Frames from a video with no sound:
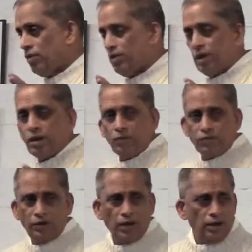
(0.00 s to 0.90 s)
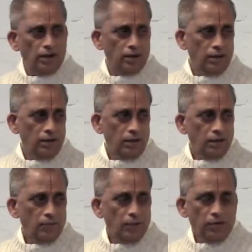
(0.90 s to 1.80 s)
We think of China,
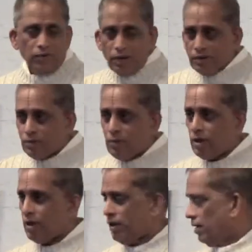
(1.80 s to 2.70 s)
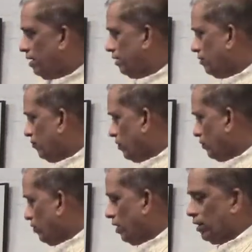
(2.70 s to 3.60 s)
but very similarly acid
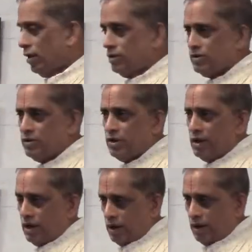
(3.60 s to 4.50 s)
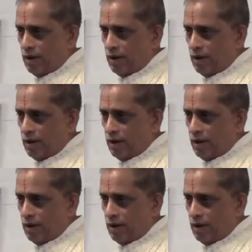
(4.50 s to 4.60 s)
phosphoric also is indicated.